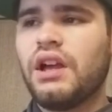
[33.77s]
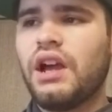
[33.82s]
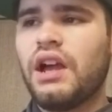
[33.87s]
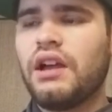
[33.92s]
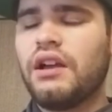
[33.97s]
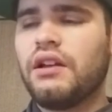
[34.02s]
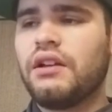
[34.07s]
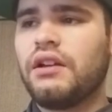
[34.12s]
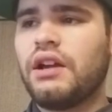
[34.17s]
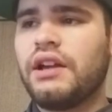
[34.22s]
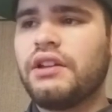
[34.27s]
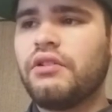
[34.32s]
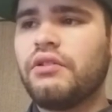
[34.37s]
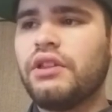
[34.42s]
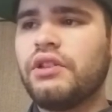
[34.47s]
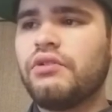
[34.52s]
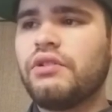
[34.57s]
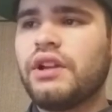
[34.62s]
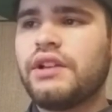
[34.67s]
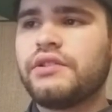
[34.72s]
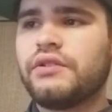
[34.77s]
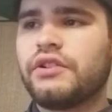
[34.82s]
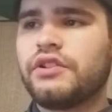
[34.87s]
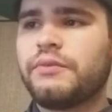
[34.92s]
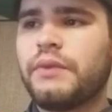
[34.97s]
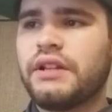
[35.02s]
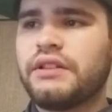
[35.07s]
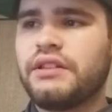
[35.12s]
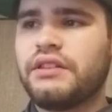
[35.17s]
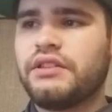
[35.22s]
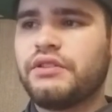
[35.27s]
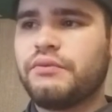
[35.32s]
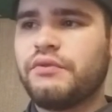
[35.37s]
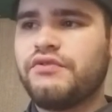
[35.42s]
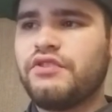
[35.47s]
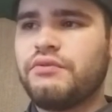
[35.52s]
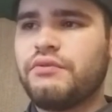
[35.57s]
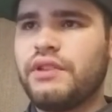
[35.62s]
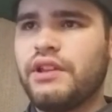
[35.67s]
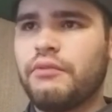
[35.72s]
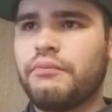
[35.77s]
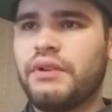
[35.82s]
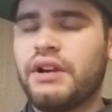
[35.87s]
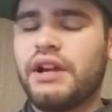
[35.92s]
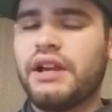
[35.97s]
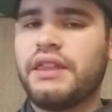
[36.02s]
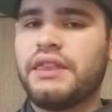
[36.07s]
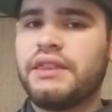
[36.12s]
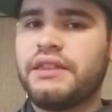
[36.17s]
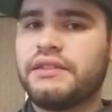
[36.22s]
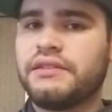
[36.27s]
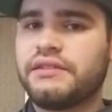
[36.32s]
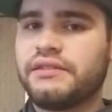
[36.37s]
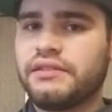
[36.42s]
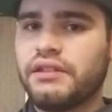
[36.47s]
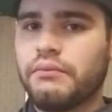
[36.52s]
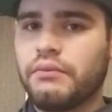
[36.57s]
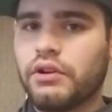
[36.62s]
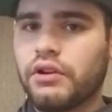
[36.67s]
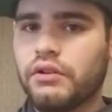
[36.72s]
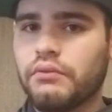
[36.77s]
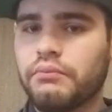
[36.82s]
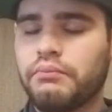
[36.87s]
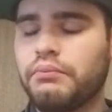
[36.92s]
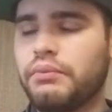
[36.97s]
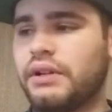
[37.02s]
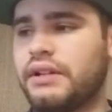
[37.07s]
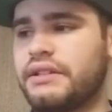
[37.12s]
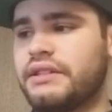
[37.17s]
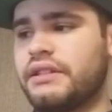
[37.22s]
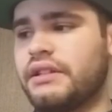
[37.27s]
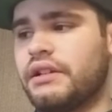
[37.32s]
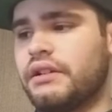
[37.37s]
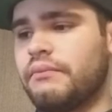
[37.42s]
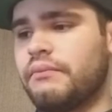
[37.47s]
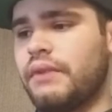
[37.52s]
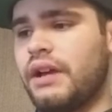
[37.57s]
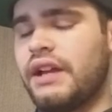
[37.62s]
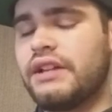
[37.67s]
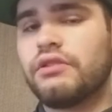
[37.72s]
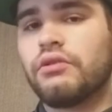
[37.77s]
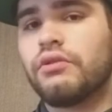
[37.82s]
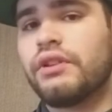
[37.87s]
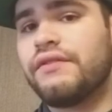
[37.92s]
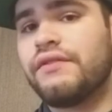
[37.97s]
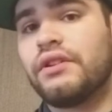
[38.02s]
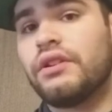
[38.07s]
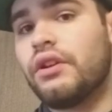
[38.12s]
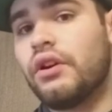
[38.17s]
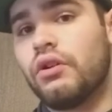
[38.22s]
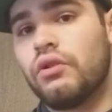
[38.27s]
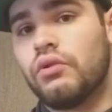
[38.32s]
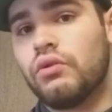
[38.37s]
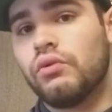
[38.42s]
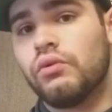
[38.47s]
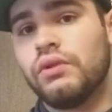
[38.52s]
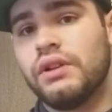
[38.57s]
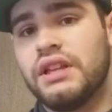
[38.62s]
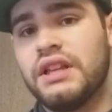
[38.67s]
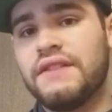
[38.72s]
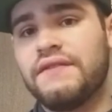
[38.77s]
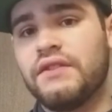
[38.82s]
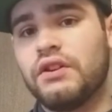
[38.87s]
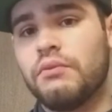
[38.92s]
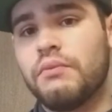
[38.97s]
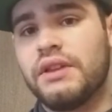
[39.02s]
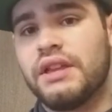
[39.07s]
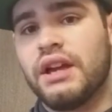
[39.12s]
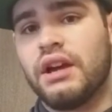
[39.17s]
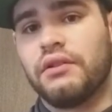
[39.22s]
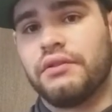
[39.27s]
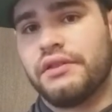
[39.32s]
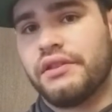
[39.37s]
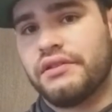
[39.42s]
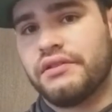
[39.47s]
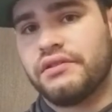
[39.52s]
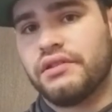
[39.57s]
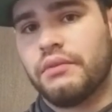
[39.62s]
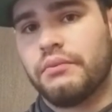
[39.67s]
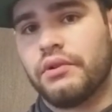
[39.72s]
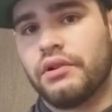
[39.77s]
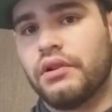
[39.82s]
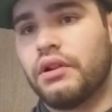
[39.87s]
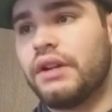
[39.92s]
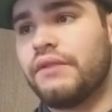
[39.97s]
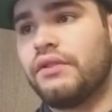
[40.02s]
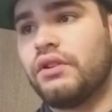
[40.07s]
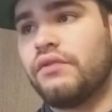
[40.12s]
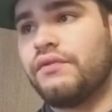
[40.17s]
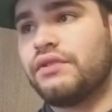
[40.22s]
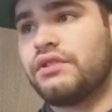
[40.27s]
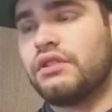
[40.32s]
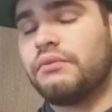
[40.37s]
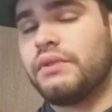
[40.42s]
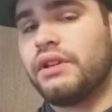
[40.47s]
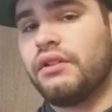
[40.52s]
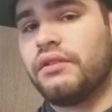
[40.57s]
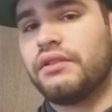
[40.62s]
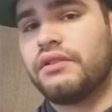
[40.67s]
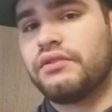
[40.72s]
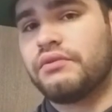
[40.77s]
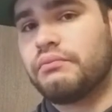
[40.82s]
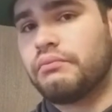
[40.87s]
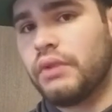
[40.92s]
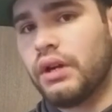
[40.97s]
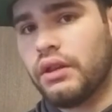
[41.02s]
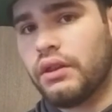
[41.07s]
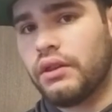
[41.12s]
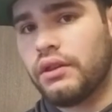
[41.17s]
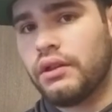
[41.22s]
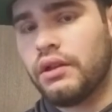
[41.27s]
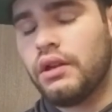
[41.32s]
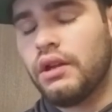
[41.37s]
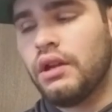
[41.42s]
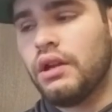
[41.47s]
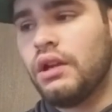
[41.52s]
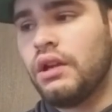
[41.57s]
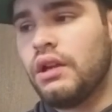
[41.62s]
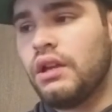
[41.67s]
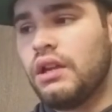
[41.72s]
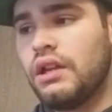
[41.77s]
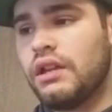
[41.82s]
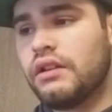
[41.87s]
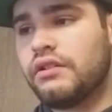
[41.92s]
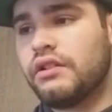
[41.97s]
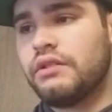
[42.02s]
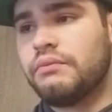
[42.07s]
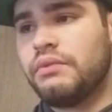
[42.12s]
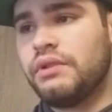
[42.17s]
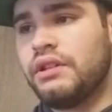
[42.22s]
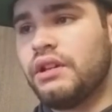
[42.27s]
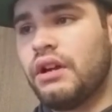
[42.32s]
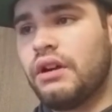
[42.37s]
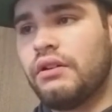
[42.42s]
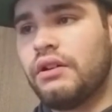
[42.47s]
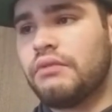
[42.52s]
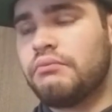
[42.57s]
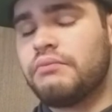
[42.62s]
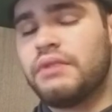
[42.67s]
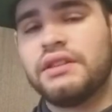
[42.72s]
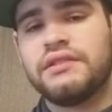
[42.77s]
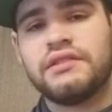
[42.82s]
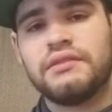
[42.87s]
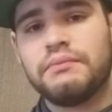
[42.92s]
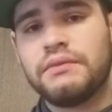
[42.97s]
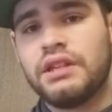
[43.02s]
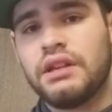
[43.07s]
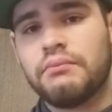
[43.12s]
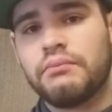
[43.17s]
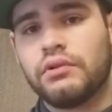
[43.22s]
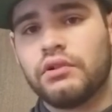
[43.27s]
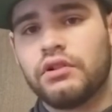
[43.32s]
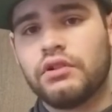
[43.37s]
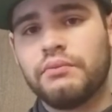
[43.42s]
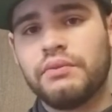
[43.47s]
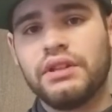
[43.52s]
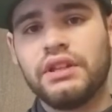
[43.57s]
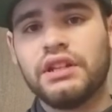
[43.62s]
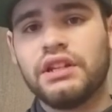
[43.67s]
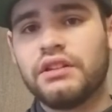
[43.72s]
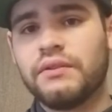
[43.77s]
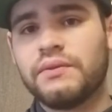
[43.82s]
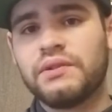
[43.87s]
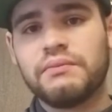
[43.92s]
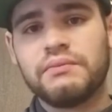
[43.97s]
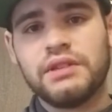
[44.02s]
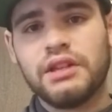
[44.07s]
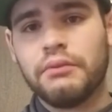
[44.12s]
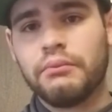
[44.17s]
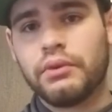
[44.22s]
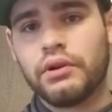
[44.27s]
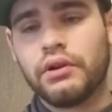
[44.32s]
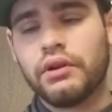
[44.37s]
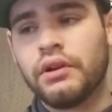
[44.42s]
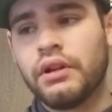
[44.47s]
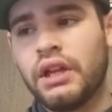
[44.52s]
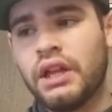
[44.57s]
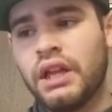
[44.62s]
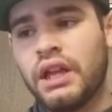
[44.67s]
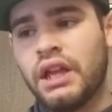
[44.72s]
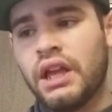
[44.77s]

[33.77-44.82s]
I know that you guys are expecting this movie to be out by this summer, but I don't even know if it'll be out this summer. I don't even know if it's going to be out this month. It could be out in mid-September, beginning of September.